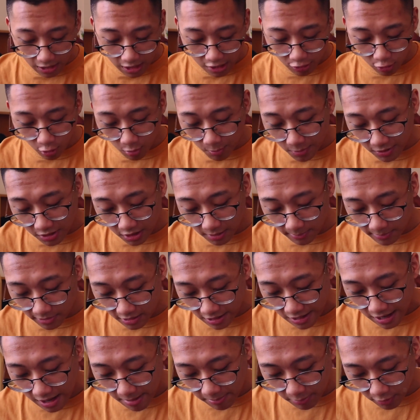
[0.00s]
I'll open up
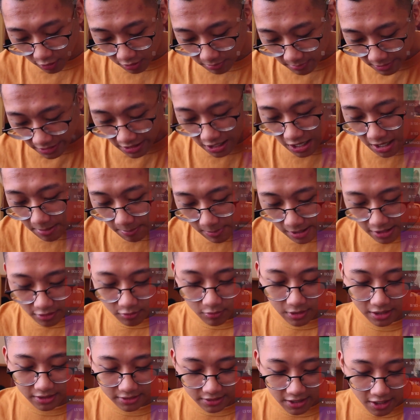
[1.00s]
the app on my iPad
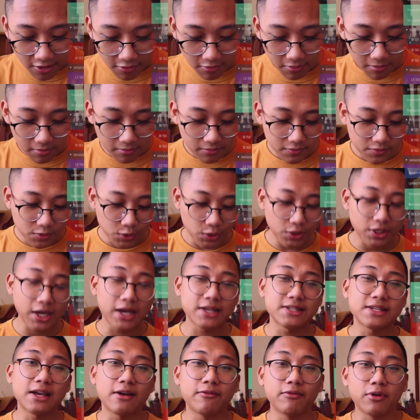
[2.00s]
right now so you
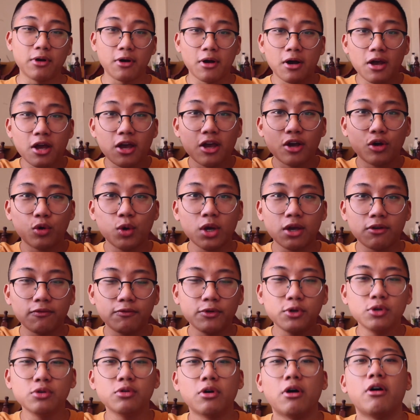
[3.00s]
guys have a quick
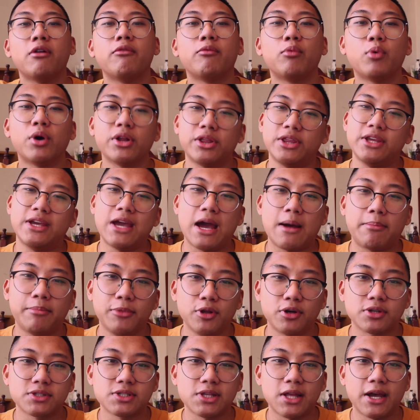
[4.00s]
view of what the app
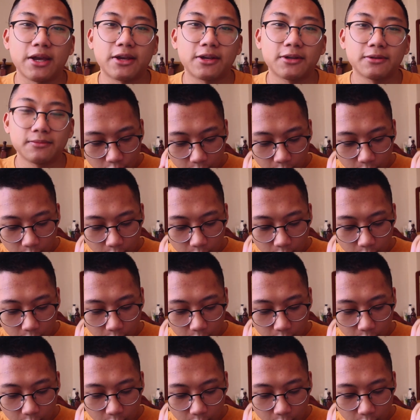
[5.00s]
looks like.